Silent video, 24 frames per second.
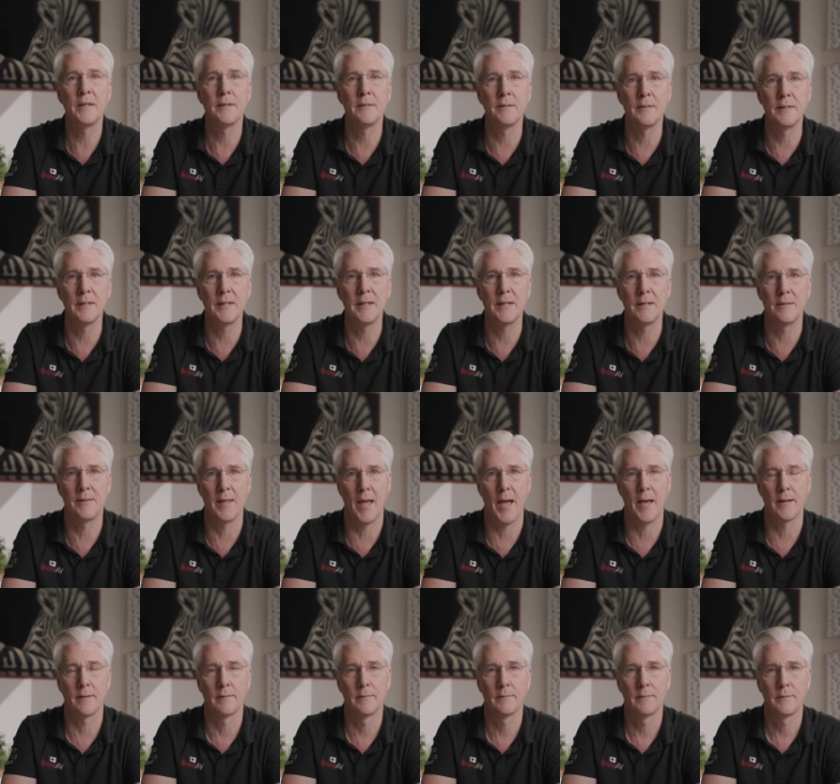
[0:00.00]
need
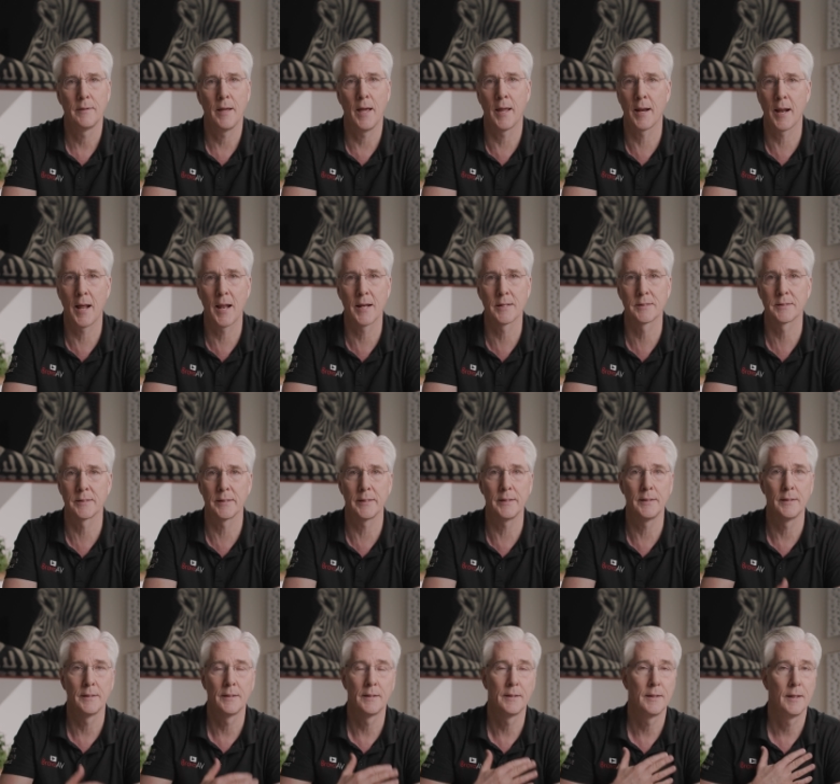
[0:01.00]
that. And
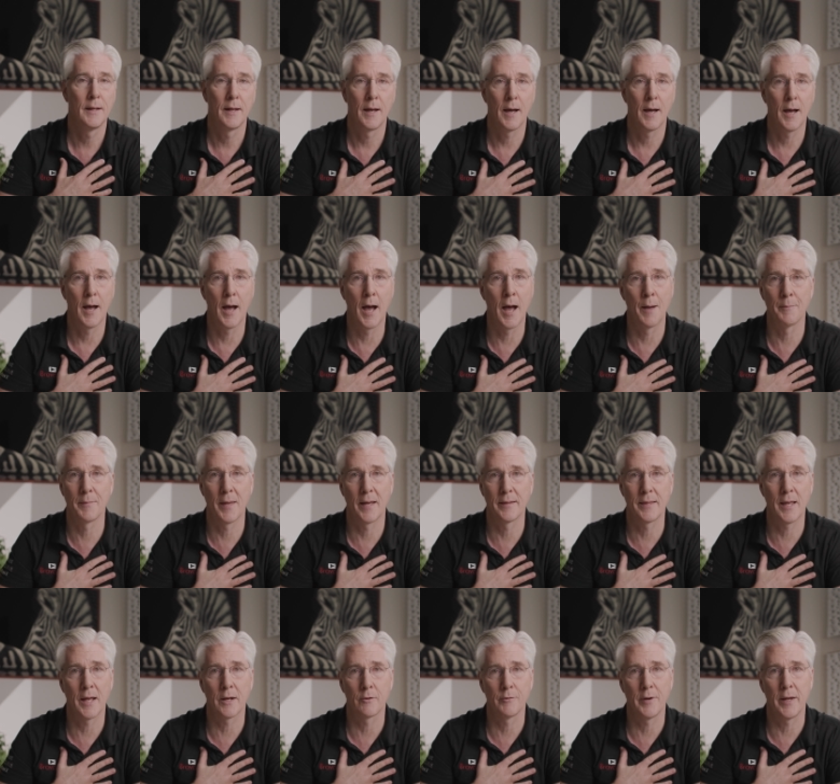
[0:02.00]
honestly, I'm not
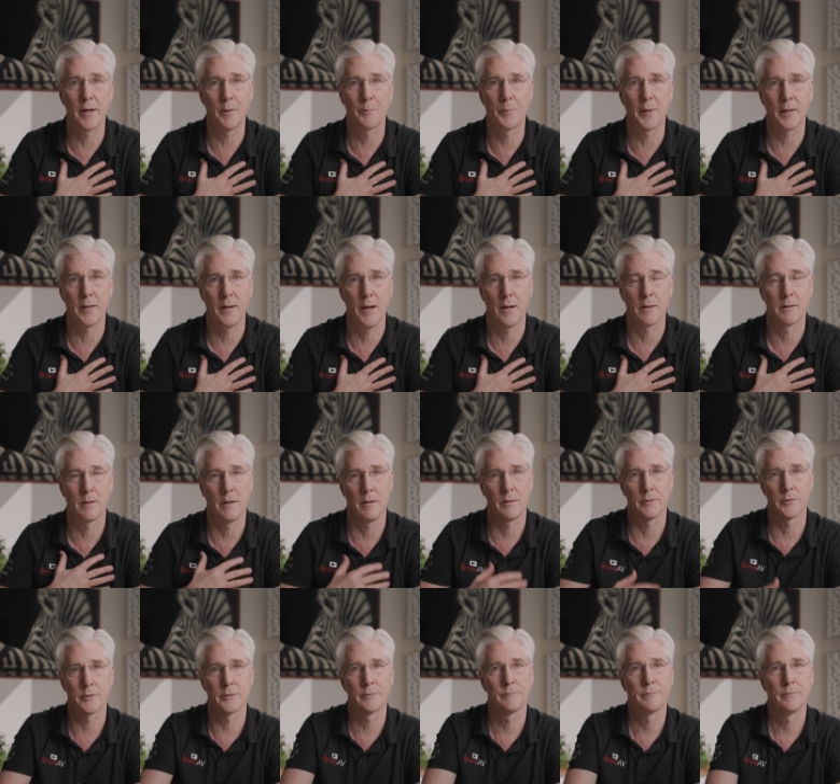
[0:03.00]
that great at picking out
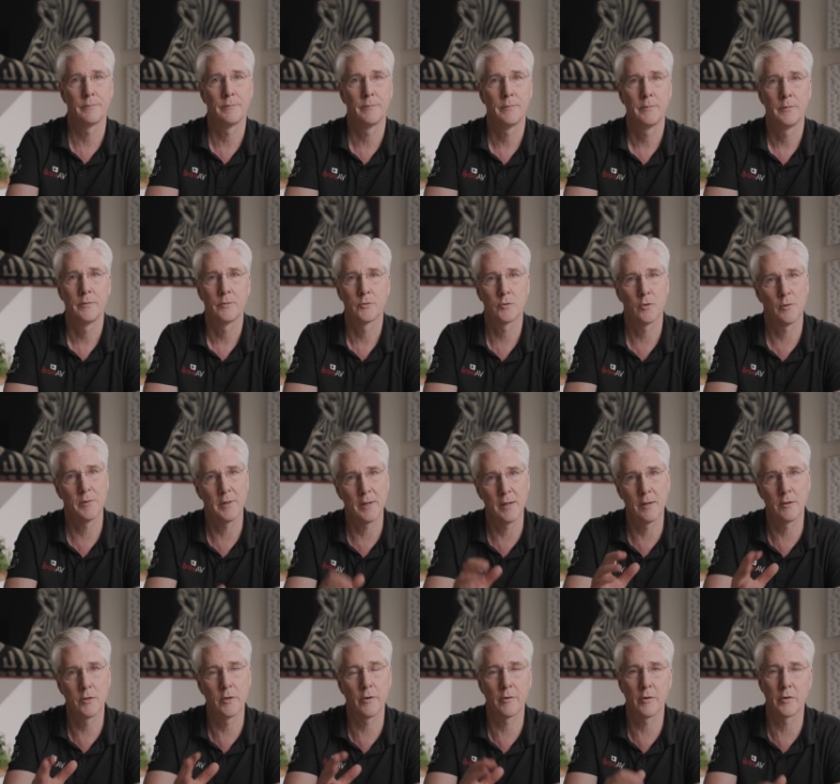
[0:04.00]
colors. So the
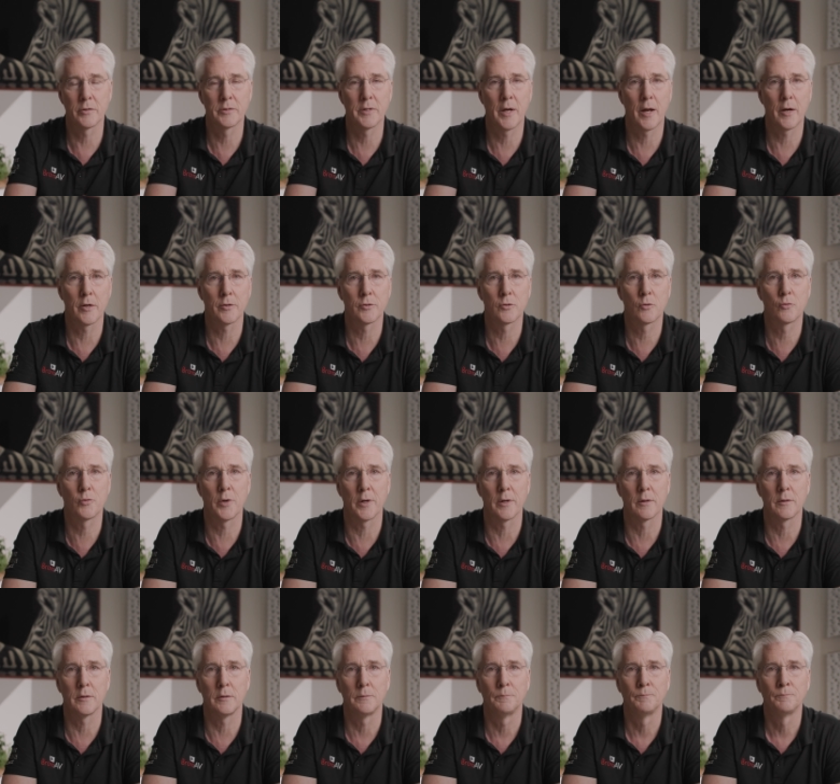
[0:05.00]
interior designer is
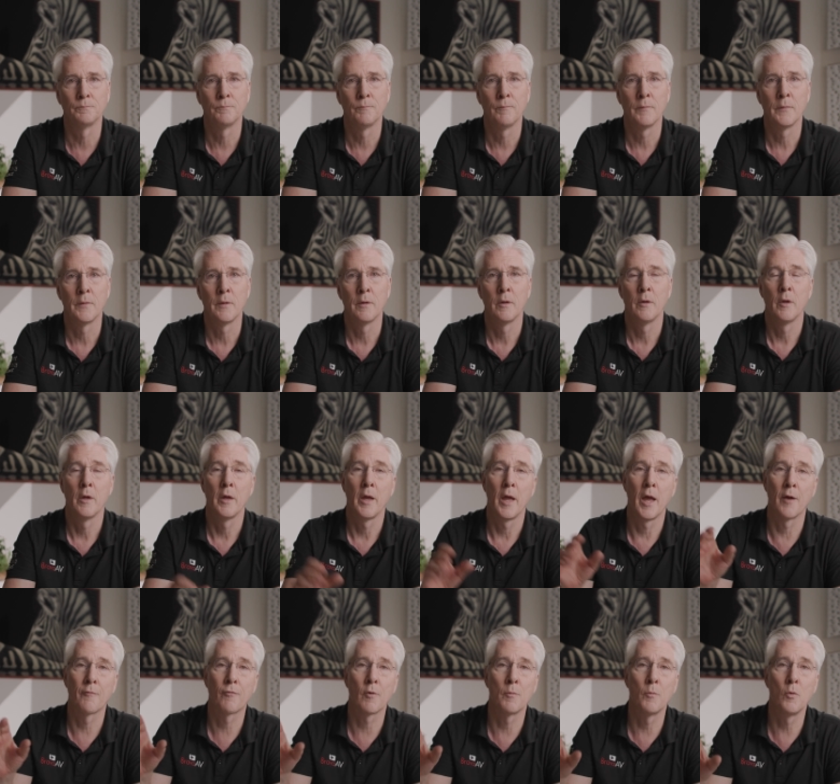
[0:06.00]
critical.
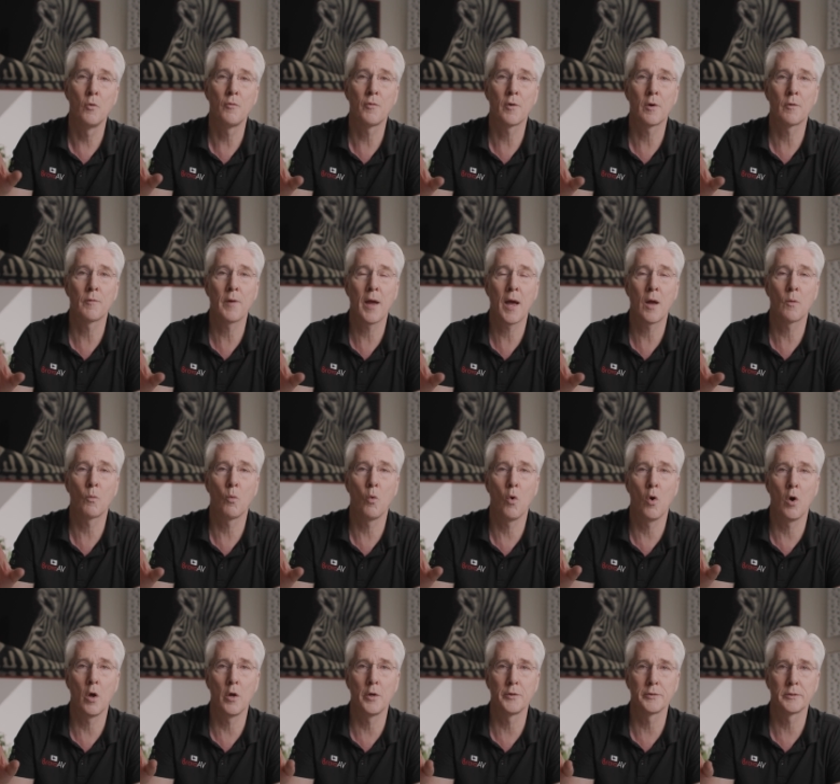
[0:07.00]
If we're moving around
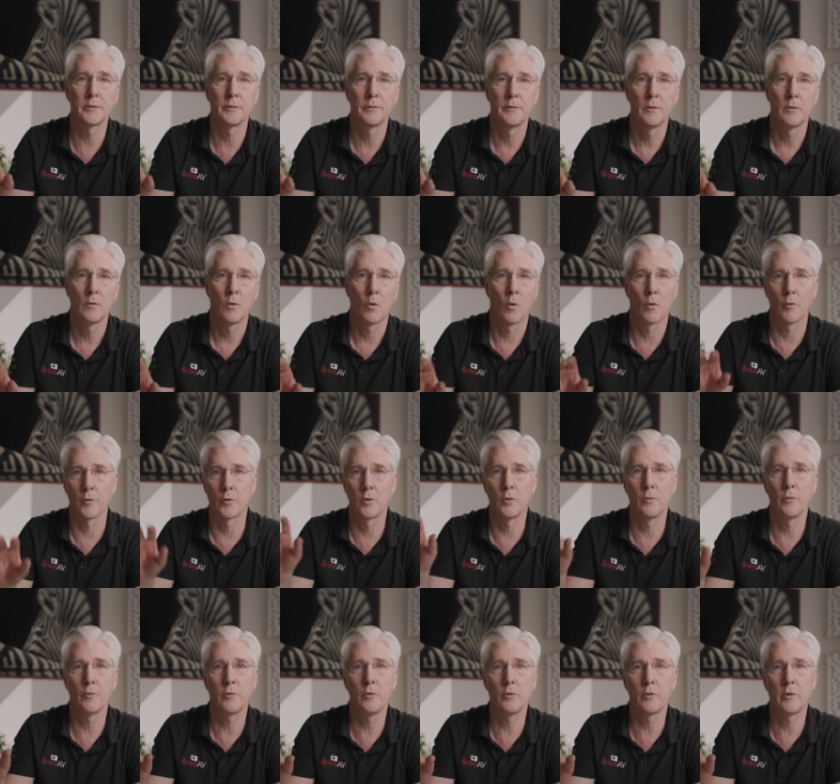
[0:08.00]
walls, or
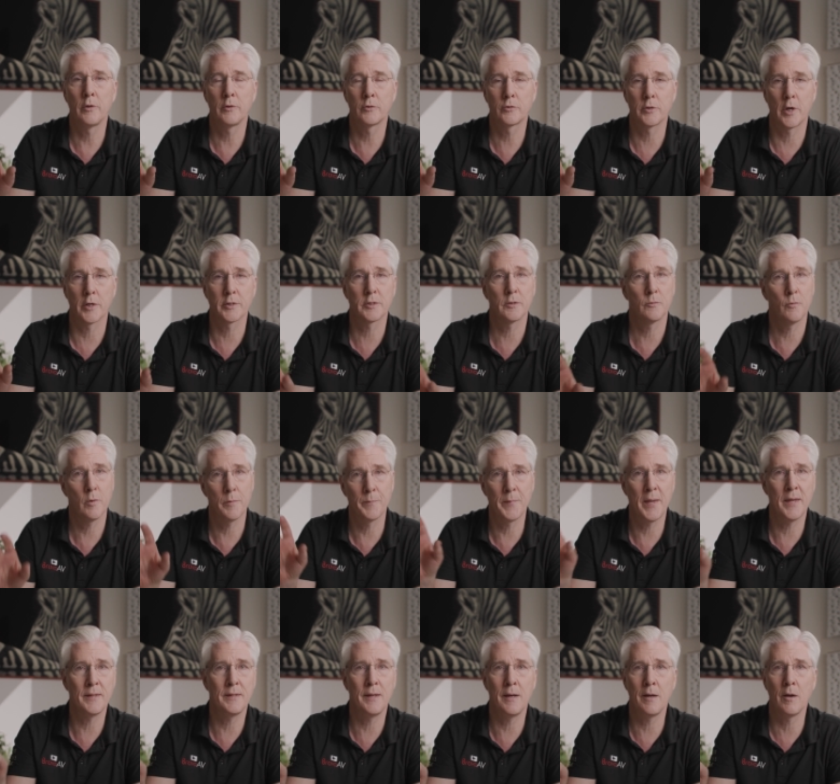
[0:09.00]
doing new construction, we
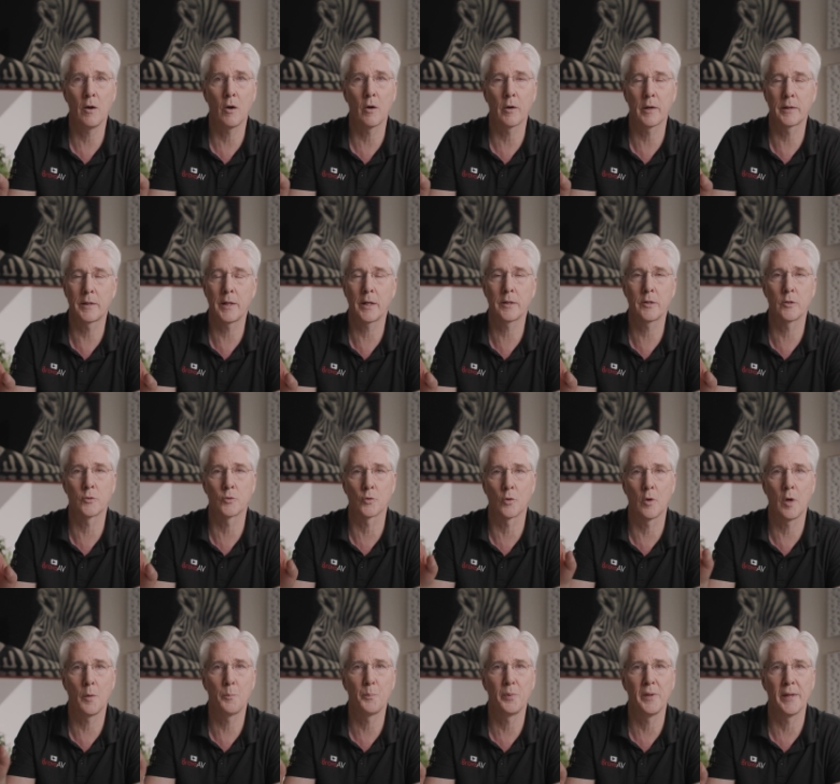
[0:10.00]
may need an architect to
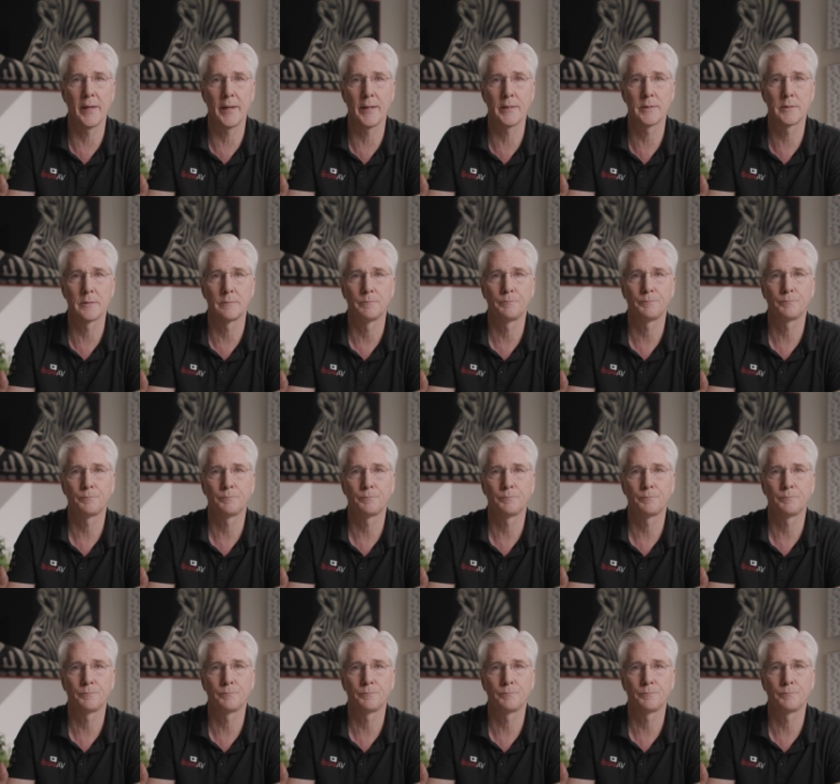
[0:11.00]
draw up plans.